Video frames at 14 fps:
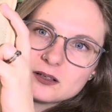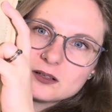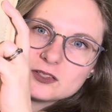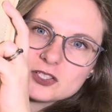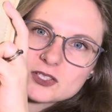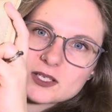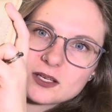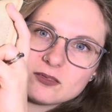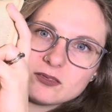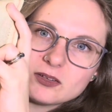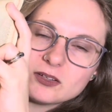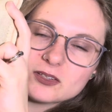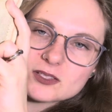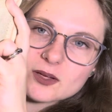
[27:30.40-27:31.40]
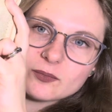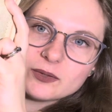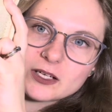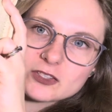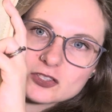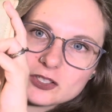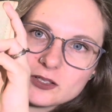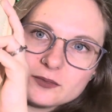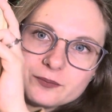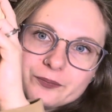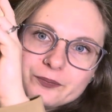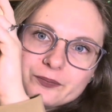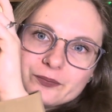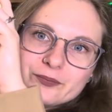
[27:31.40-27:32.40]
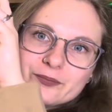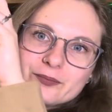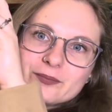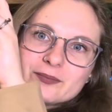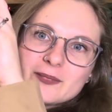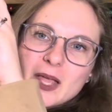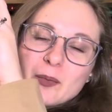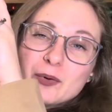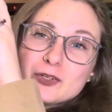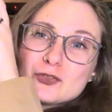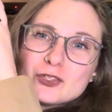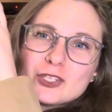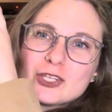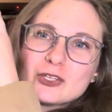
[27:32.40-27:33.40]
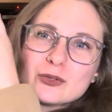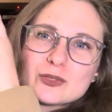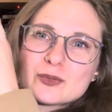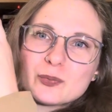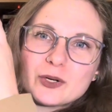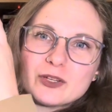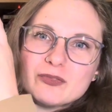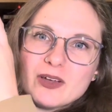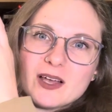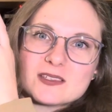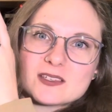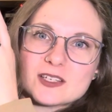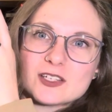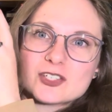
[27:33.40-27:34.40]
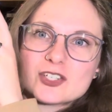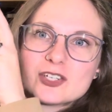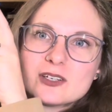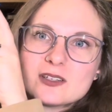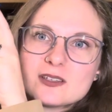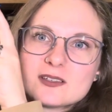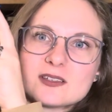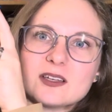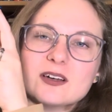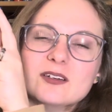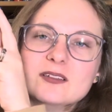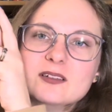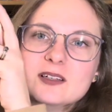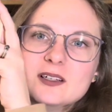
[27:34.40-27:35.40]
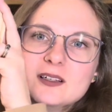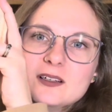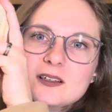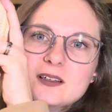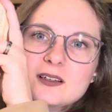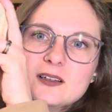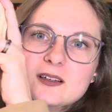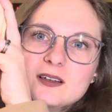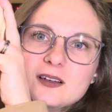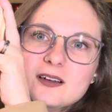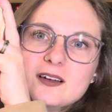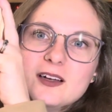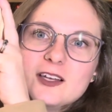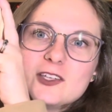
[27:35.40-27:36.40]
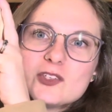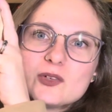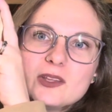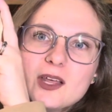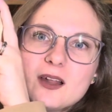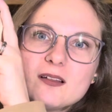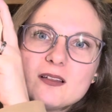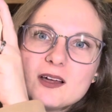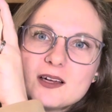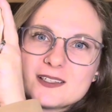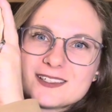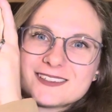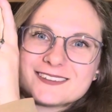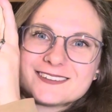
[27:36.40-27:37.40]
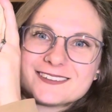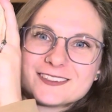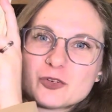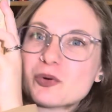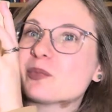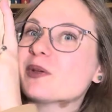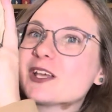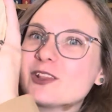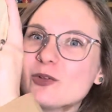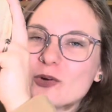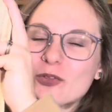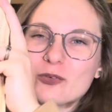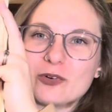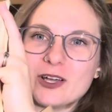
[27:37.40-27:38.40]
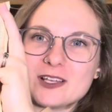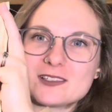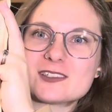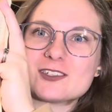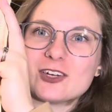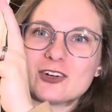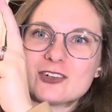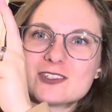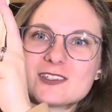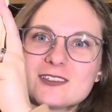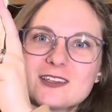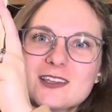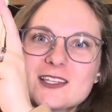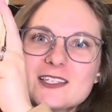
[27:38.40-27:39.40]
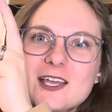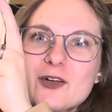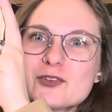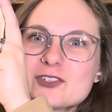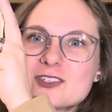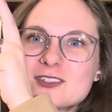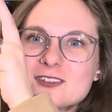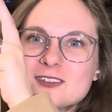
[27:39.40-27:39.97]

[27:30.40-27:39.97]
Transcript: Just give a little something extra. But it's really cute. It was a pretty fast stitch, so I enjoyed that a lot. We're big Lord of the Rings nerds in this house.